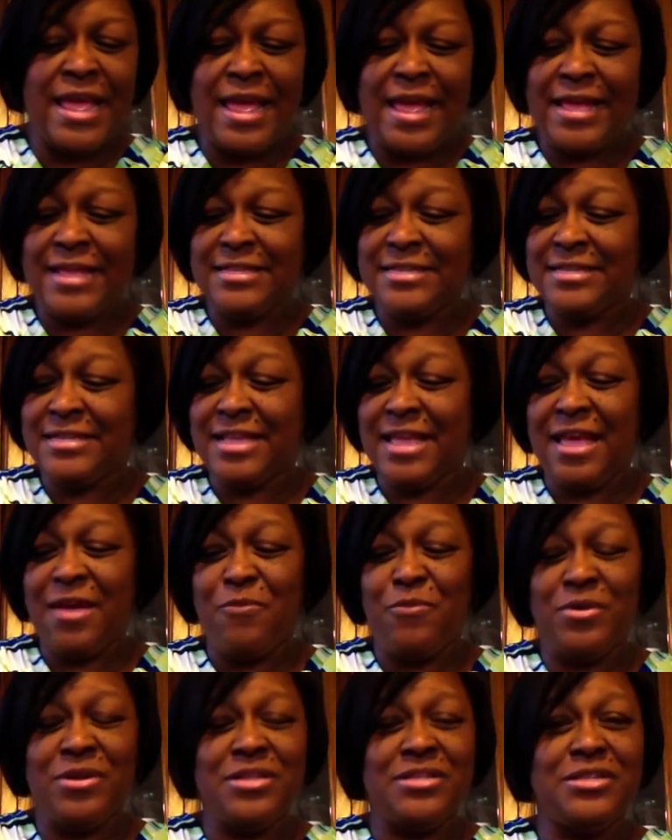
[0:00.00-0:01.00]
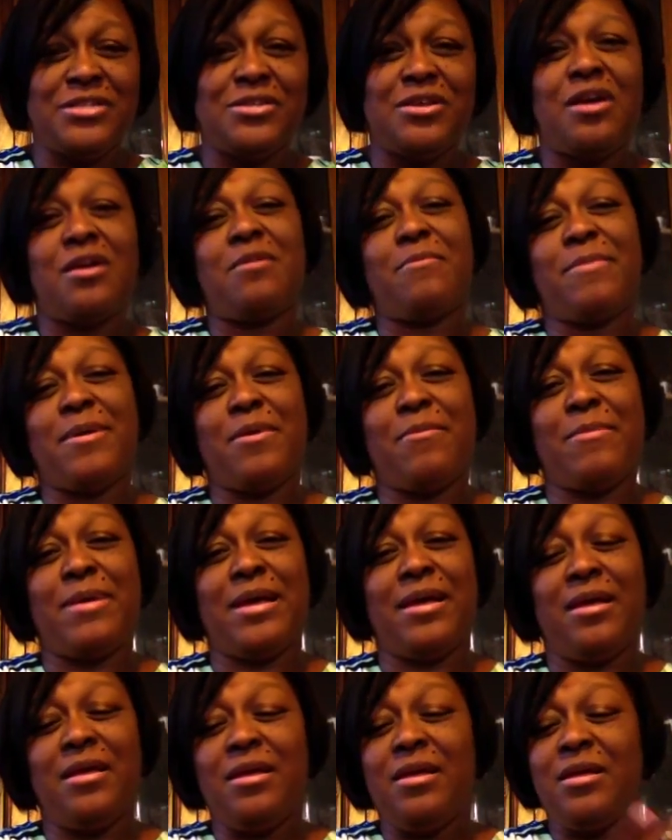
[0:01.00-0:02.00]
And today I wanted to talk about
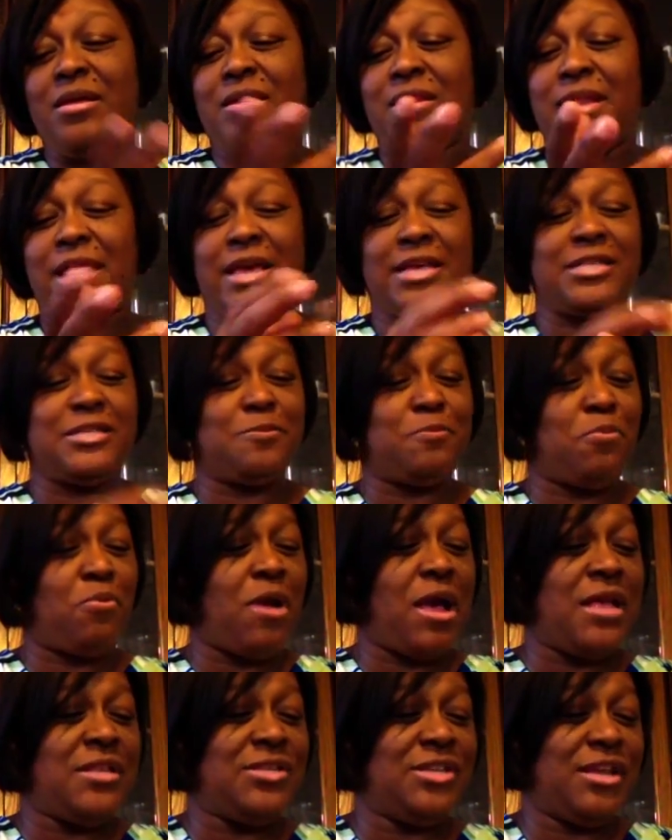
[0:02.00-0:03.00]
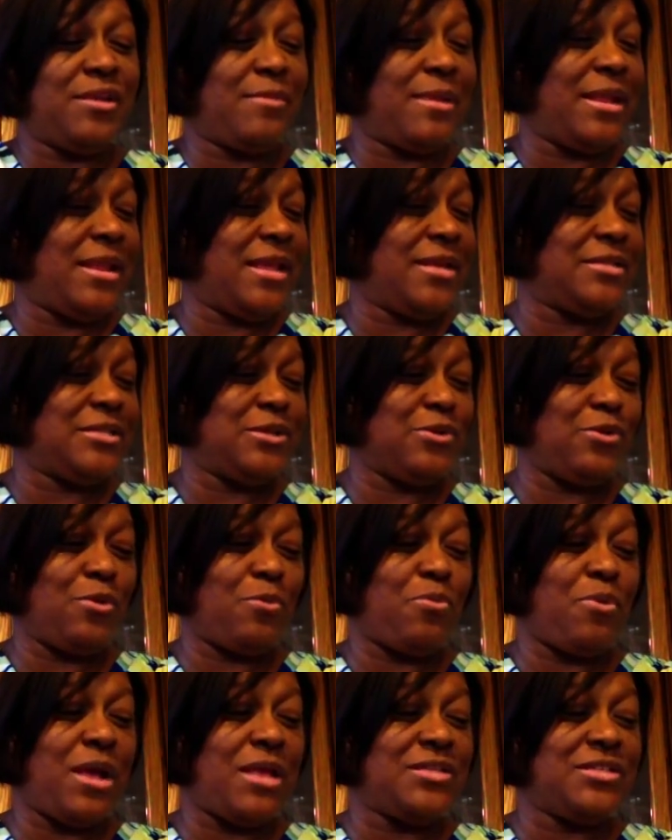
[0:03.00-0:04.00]
my next project, my next
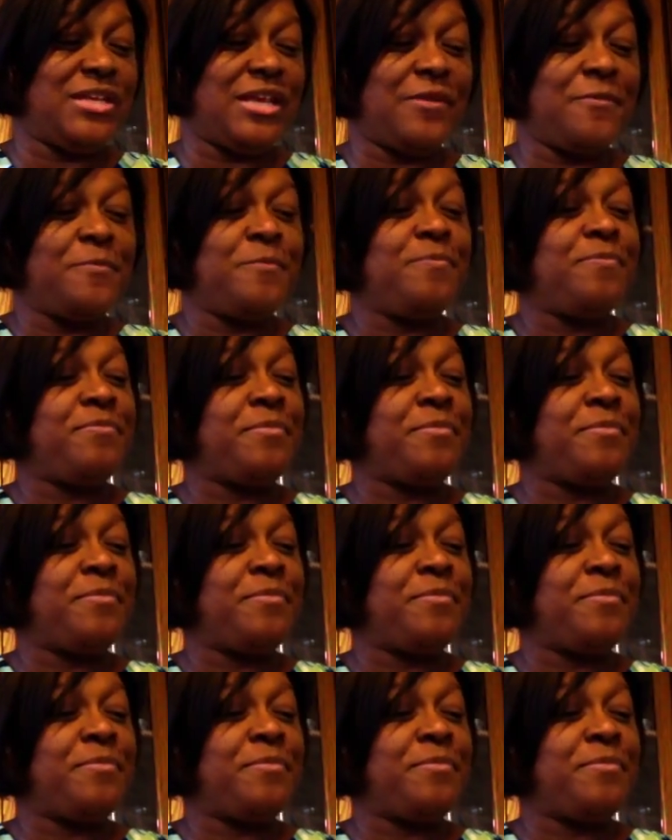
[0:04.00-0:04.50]
sewing project.